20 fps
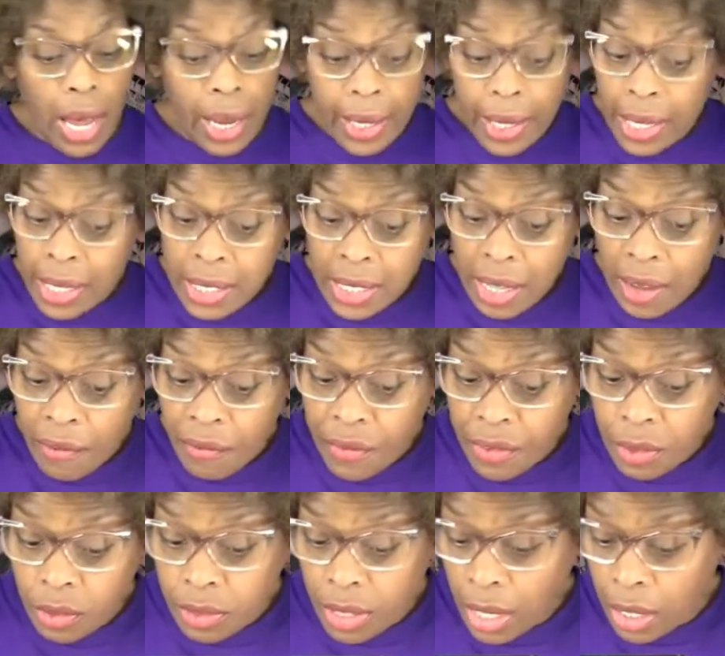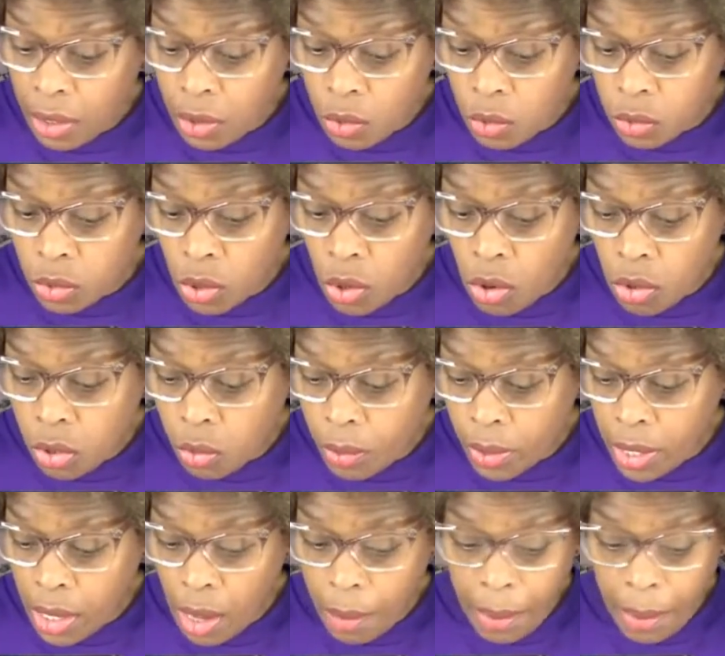guess I filled that gold all the way up.